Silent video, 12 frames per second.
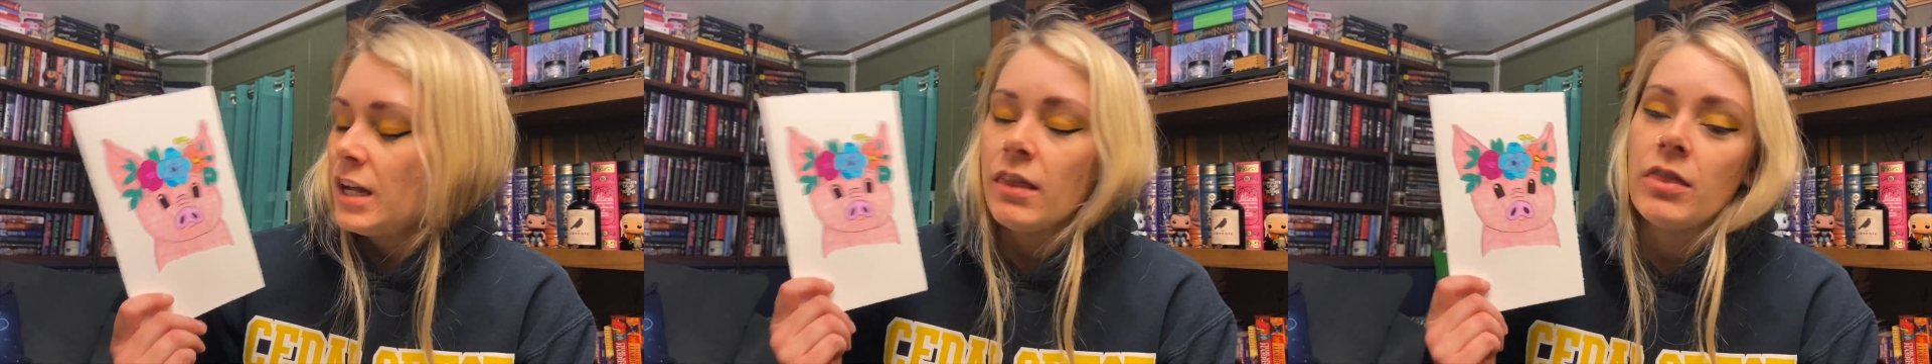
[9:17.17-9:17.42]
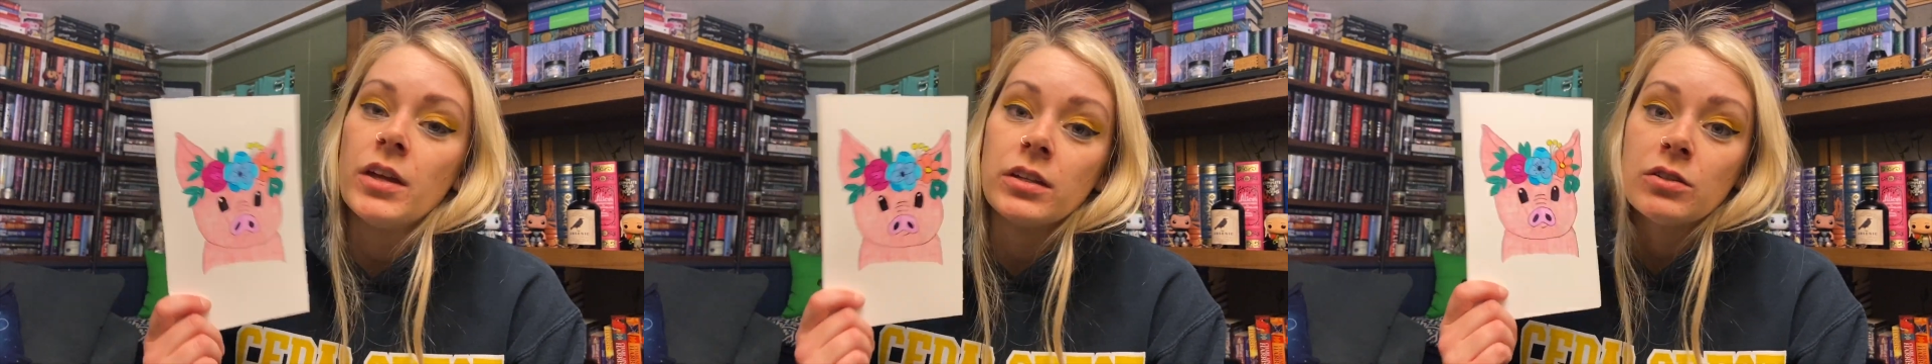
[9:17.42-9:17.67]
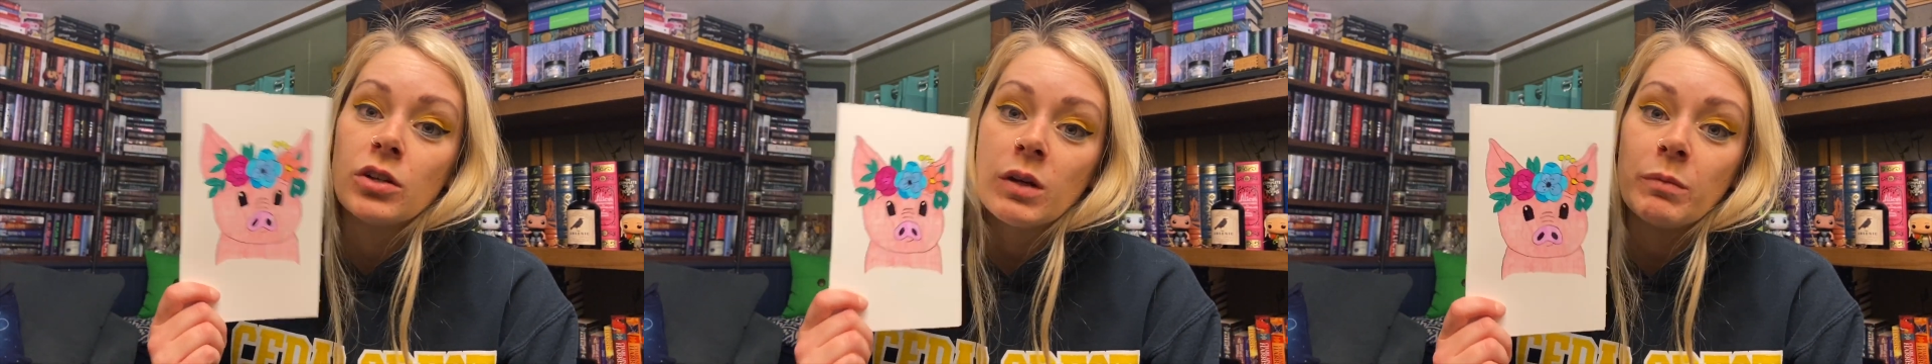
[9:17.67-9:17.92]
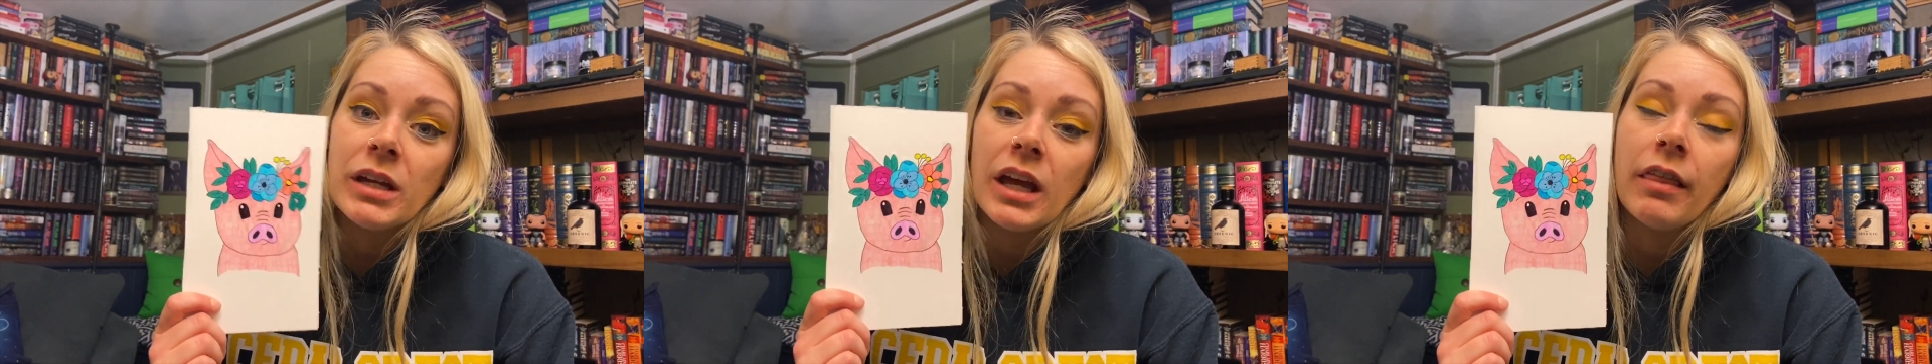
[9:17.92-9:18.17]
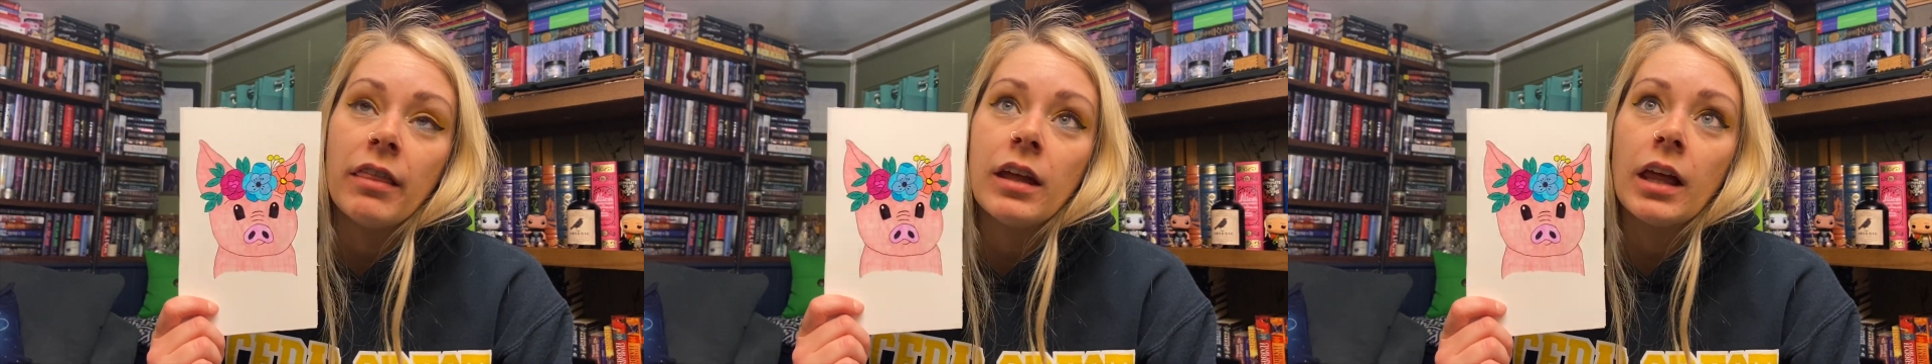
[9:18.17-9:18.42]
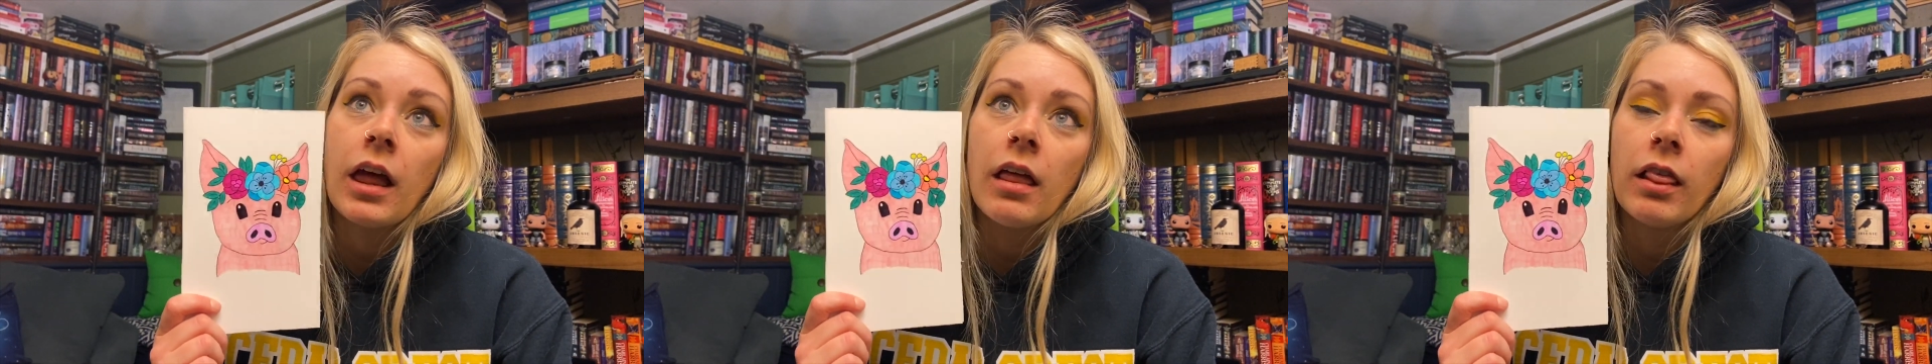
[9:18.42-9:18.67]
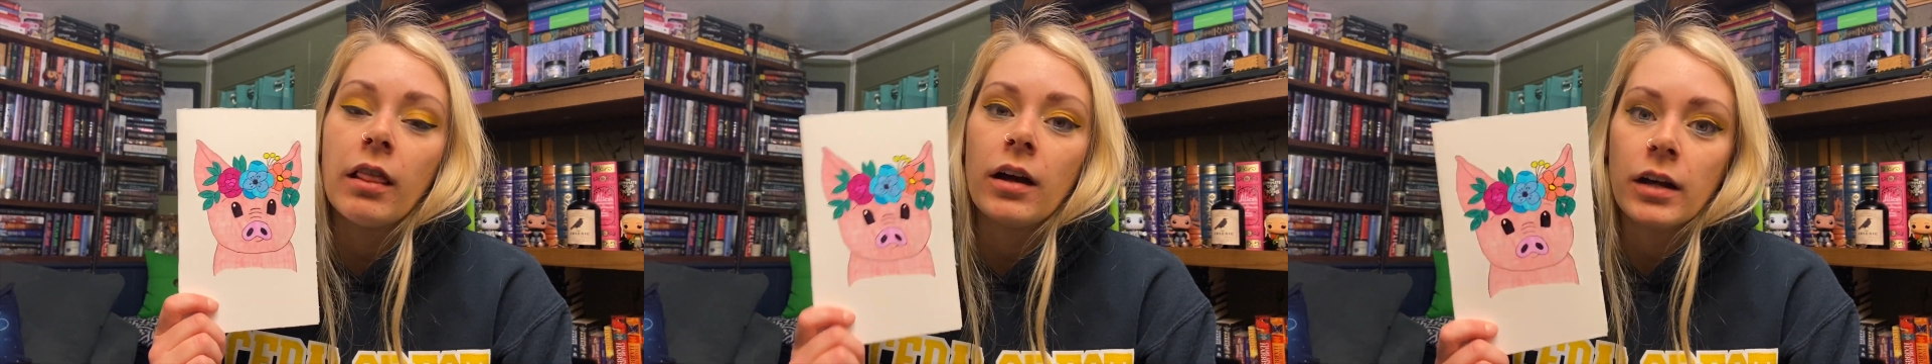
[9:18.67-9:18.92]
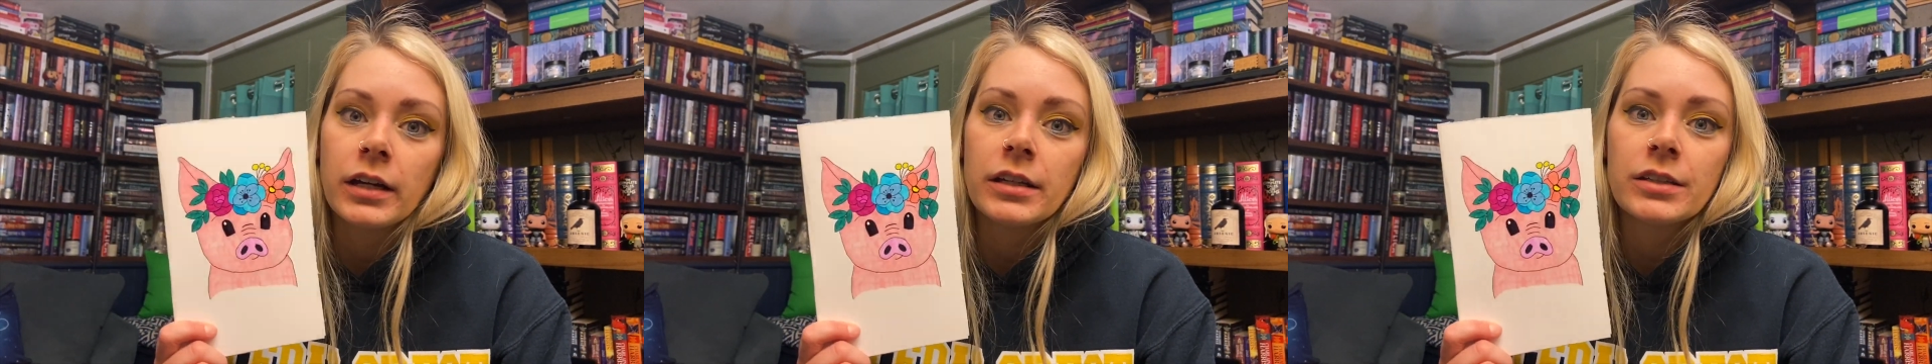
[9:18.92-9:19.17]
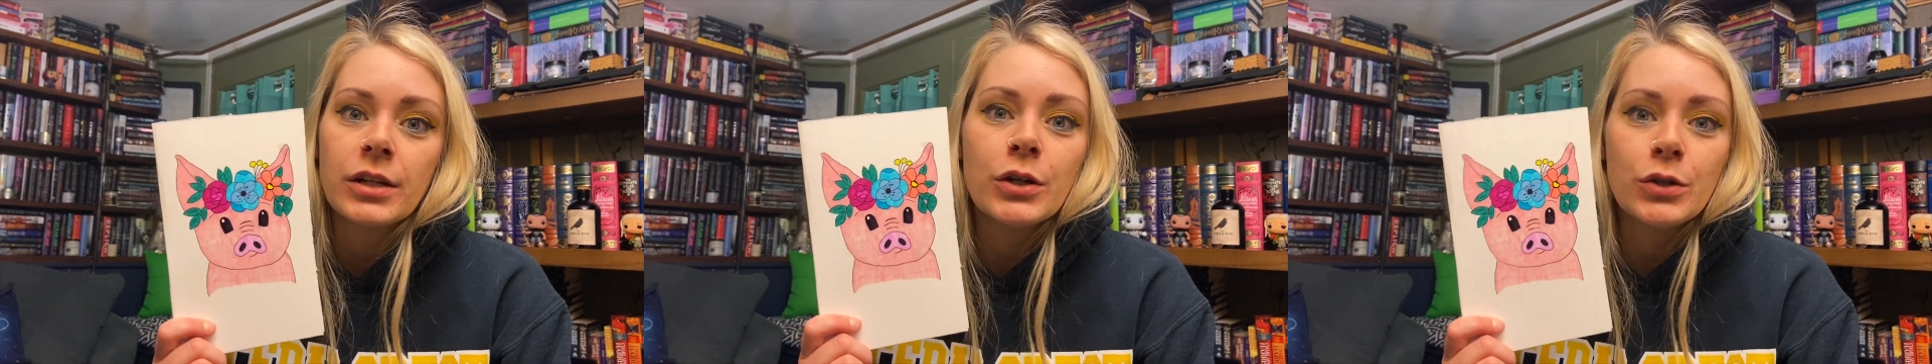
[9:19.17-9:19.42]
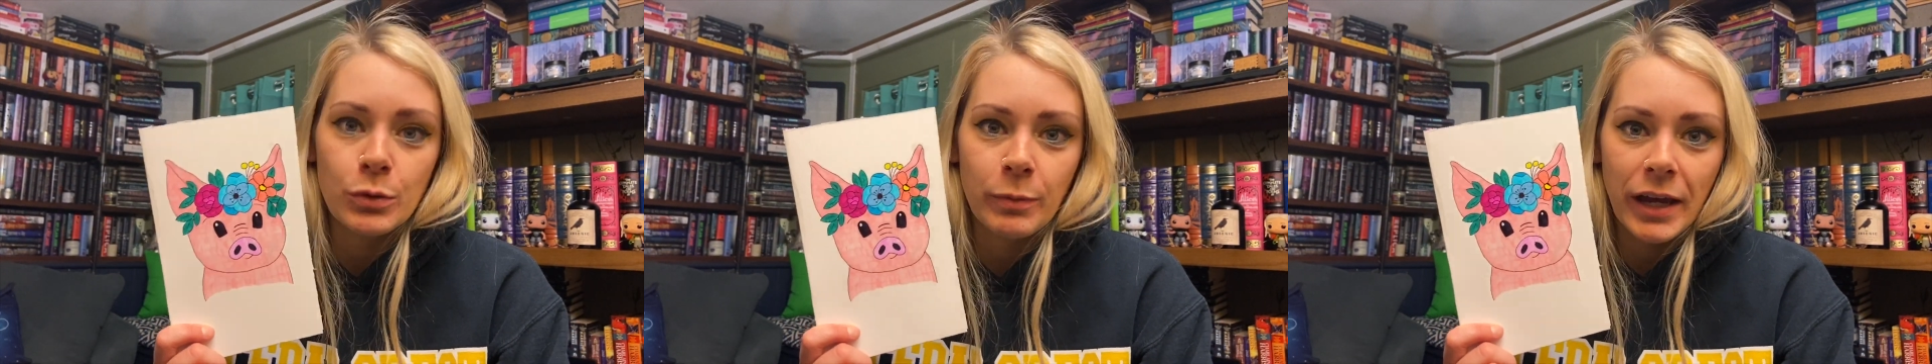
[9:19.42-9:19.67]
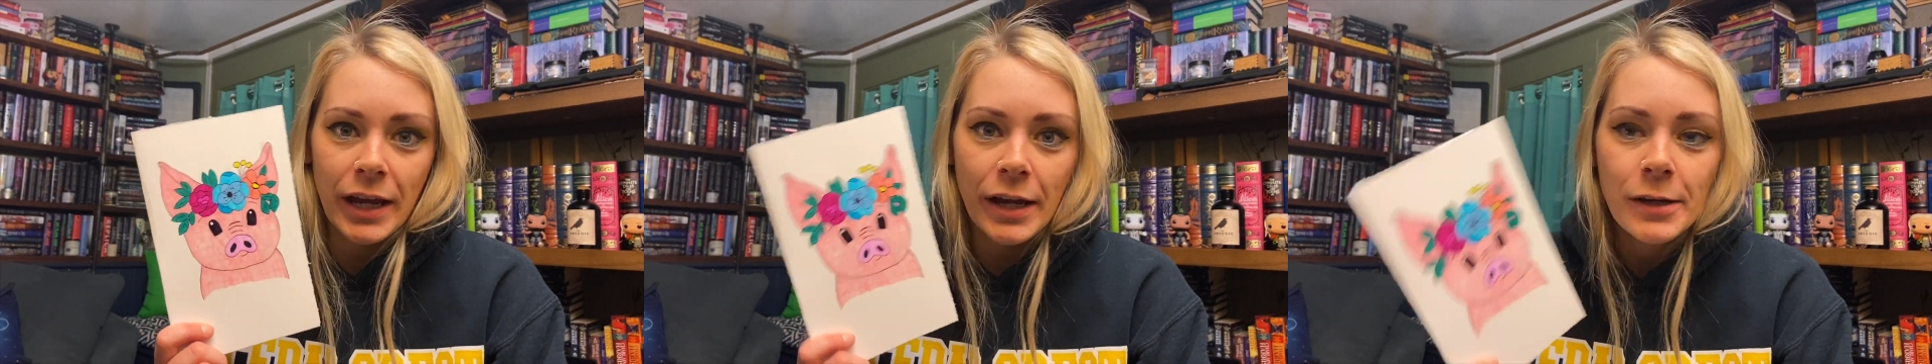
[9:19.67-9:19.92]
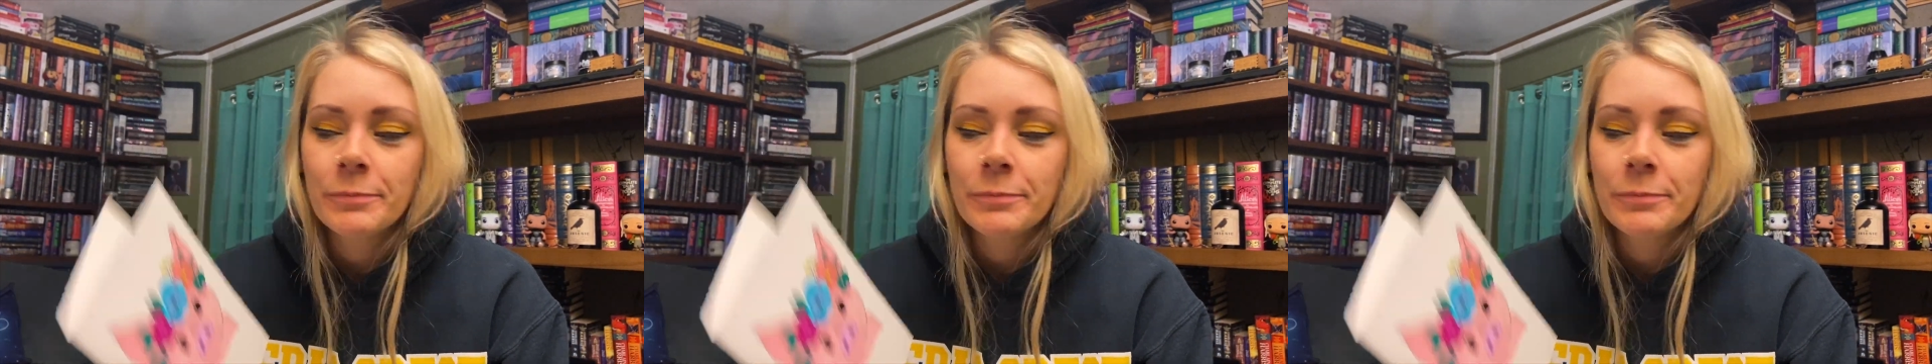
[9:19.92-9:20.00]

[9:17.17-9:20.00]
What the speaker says: This took me the longest to make.